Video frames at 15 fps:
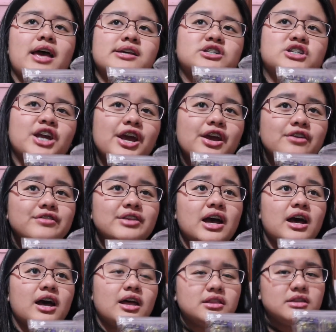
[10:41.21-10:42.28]
shared
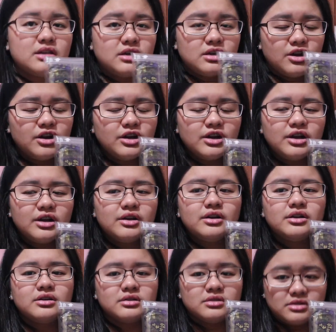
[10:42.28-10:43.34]
that
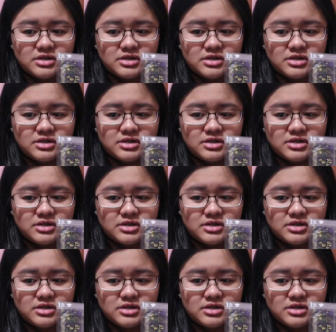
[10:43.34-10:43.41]
her